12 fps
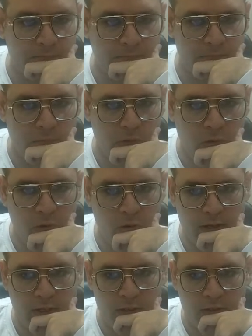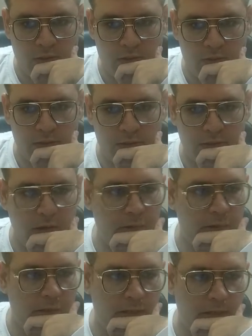Correct.
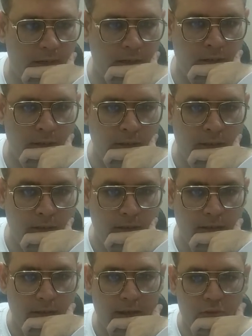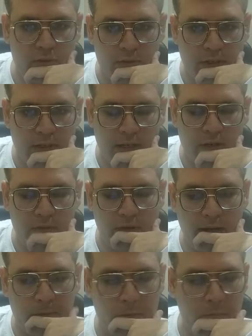Discover attack. Next one. Again,
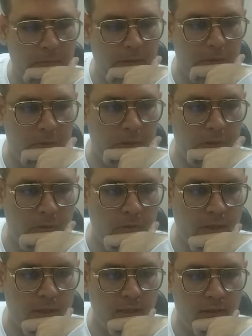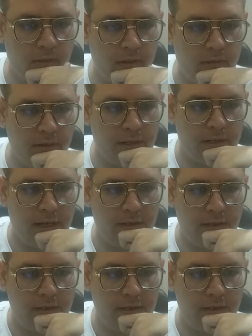white to play. You need to create discover attack.